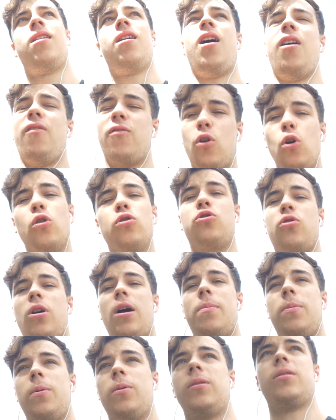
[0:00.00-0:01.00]
I've got a
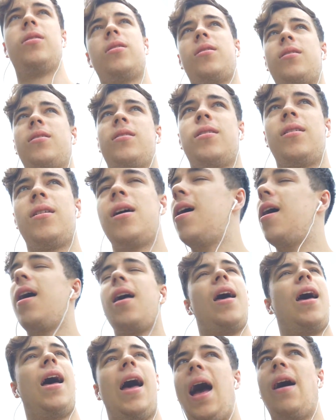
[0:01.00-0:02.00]
tripod,
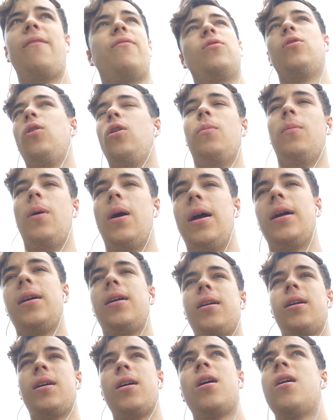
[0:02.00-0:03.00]
I haven't got a
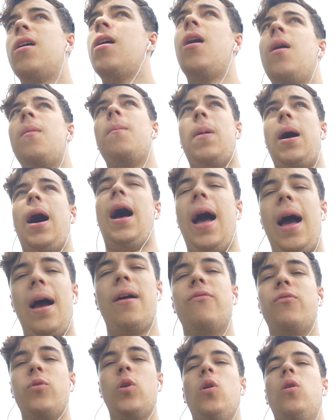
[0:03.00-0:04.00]
mic but I
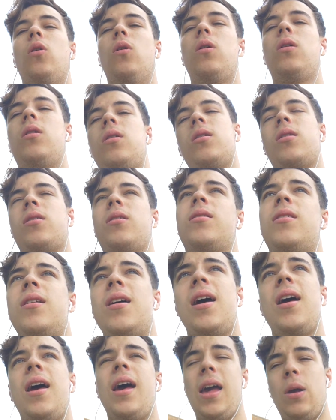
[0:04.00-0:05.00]
have got
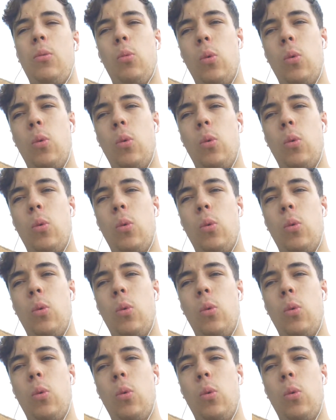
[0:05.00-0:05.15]
a